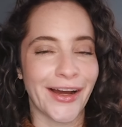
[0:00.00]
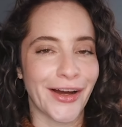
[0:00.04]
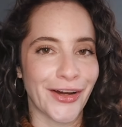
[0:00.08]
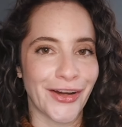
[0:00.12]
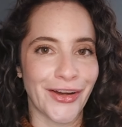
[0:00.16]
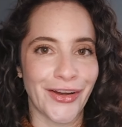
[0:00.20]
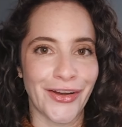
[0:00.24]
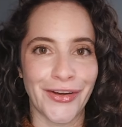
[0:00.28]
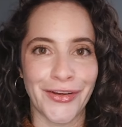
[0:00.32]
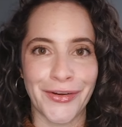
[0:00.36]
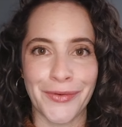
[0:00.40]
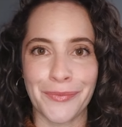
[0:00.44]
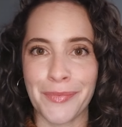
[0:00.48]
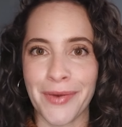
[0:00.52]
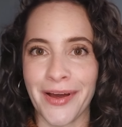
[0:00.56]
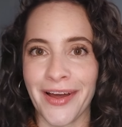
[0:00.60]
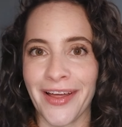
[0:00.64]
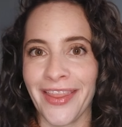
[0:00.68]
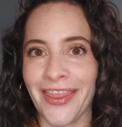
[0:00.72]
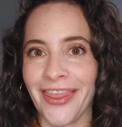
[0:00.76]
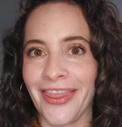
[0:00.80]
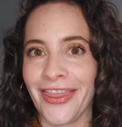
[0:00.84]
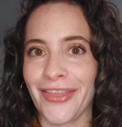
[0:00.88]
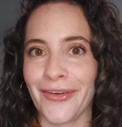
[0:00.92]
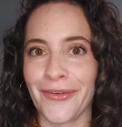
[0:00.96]
a good
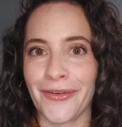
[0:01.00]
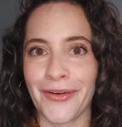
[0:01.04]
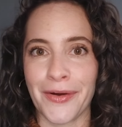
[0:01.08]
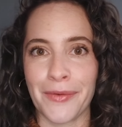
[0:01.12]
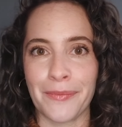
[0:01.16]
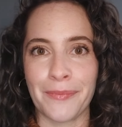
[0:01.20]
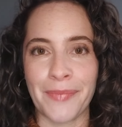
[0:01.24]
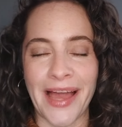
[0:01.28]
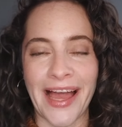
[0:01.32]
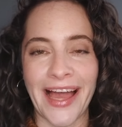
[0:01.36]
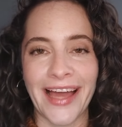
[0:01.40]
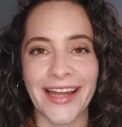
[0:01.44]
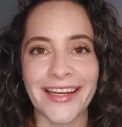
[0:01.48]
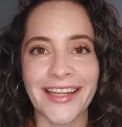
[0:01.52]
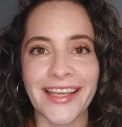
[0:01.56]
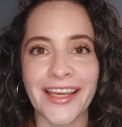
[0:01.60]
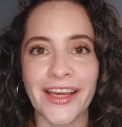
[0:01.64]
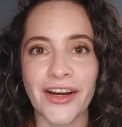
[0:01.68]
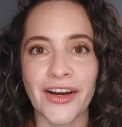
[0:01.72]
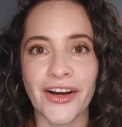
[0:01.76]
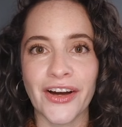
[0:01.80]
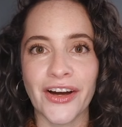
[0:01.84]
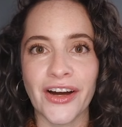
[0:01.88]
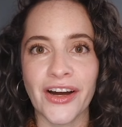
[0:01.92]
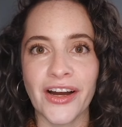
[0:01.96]
month or a bad
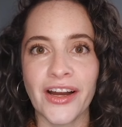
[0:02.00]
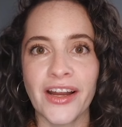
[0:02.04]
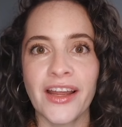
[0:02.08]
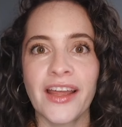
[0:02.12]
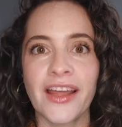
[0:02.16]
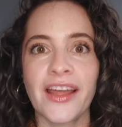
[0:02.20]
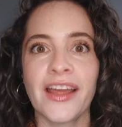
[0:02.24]
year.